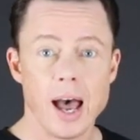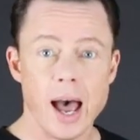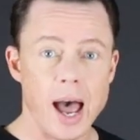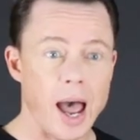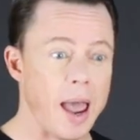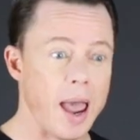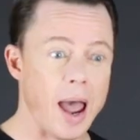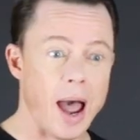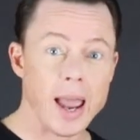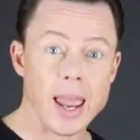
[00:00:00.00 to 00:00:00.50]

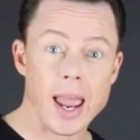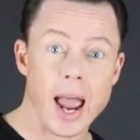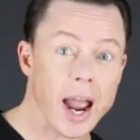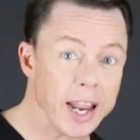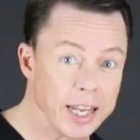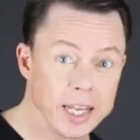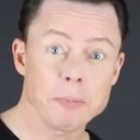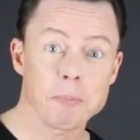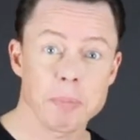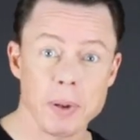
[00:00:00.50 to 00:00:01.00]

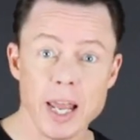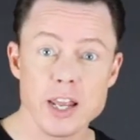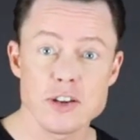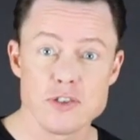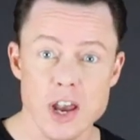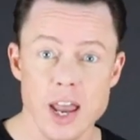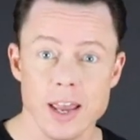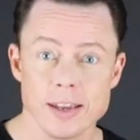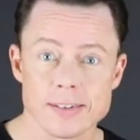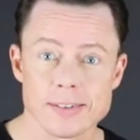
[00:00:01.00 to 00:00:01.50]
I can play
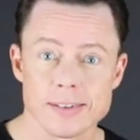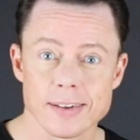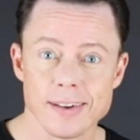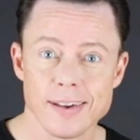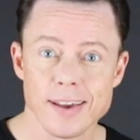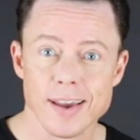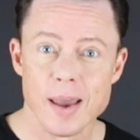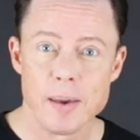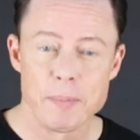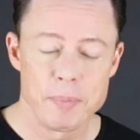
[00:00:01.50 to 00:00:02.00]
chess
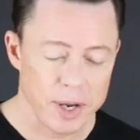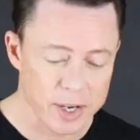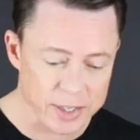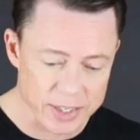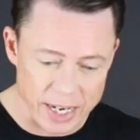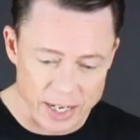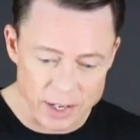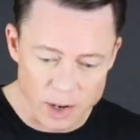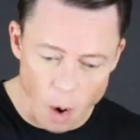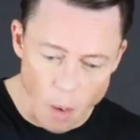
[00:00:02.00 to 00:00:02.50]

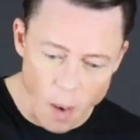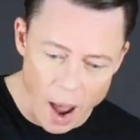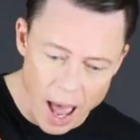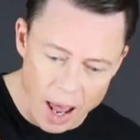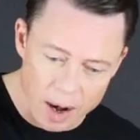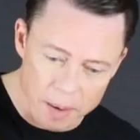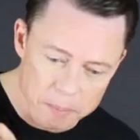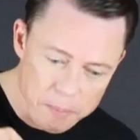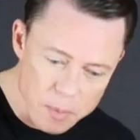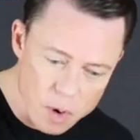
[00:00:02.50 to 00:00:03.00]
because I know
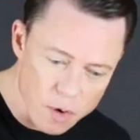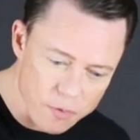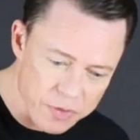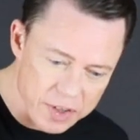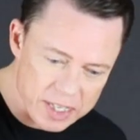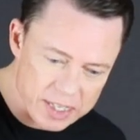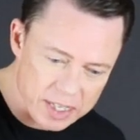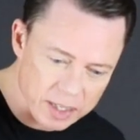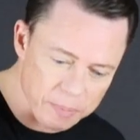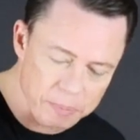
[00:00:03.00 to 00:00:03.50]
how to move
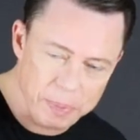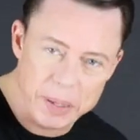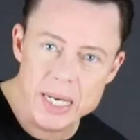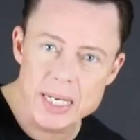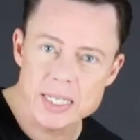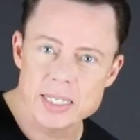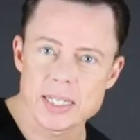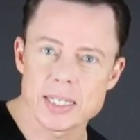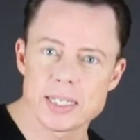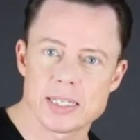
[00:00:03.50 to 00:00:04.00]
these little
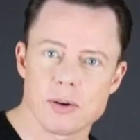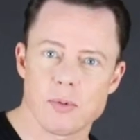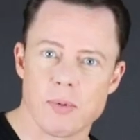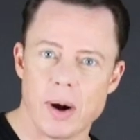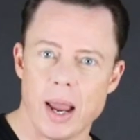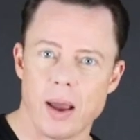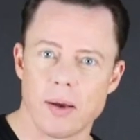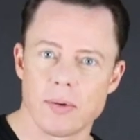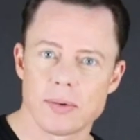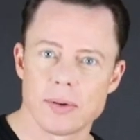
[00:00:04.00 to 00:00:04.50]
pieces
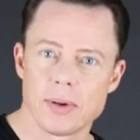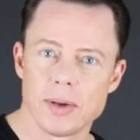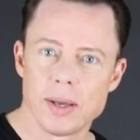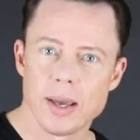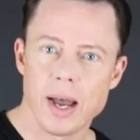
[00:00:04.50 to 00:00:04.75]
around.